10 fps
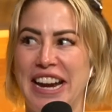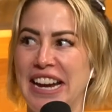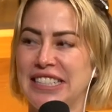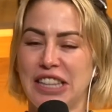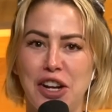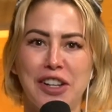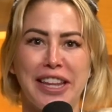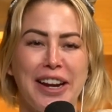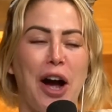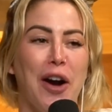It's
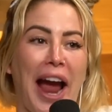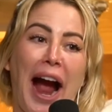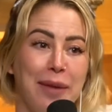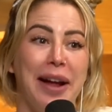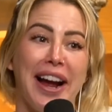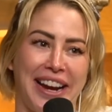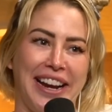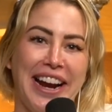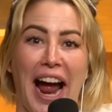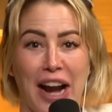literally, okay, I'm not
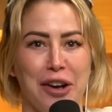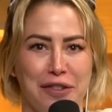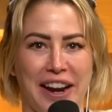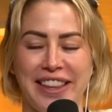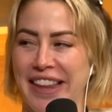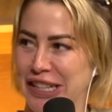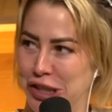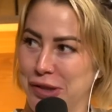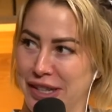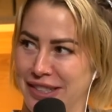kidding. I don't know if I could like
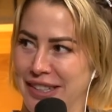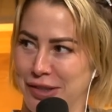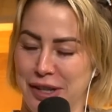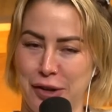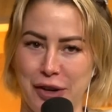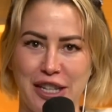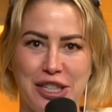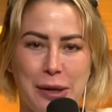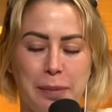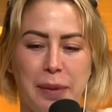do this as a
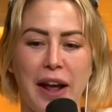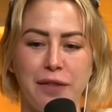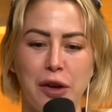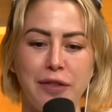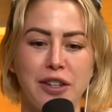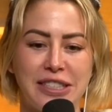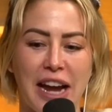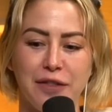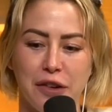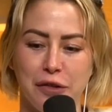recreation, but have you ever
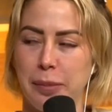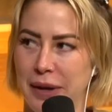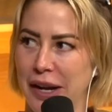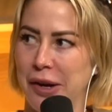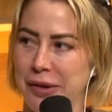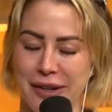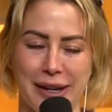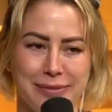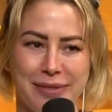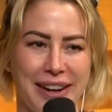sat in front of a piano and you're
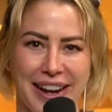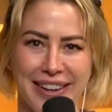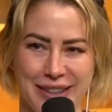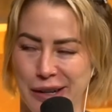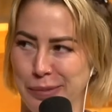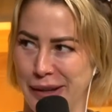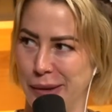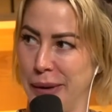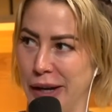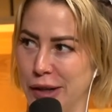like, wait, I don't know how to play
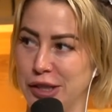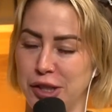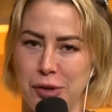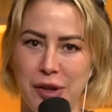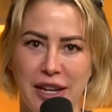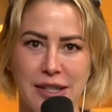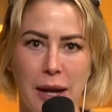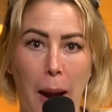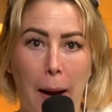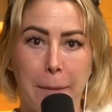the piano. So you do this.
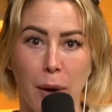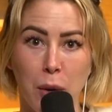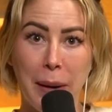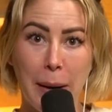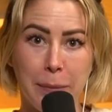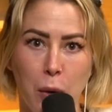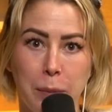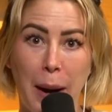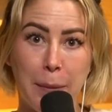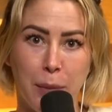Boom, bam,
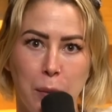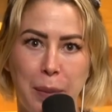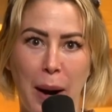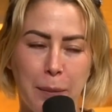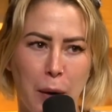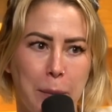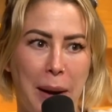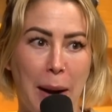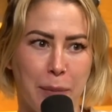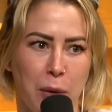boom, bam, boom, bam, boom,
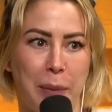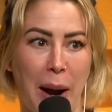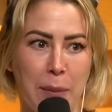bam, boom, bam.